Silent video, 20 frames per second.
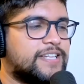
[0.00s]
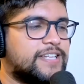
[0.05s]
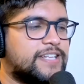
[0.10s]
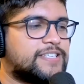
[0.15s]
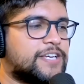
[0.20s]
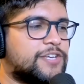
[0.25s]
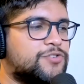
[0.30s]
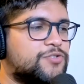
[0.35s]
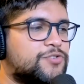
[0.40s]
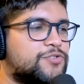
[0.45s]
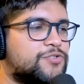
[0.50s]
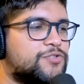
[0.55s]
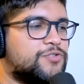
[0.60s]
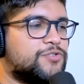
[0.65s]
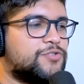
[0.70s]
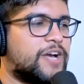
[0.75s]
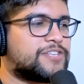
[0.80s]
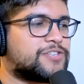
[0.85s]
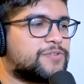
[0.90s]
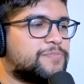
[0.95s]
It's like you
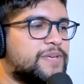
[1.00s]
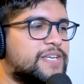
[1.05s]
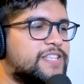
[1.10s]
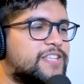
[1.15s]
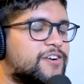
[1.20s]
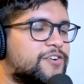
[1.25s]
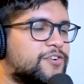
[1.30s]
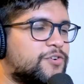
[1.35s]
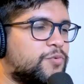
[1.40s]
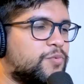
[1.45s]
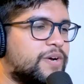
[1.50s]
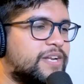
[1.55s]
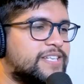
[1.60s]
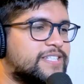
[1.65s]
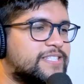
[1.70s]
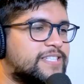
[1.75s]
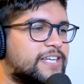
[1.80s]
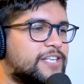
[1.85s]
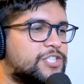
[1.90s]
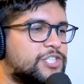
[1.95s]
had to be there to witness
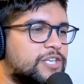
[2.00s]
that shit.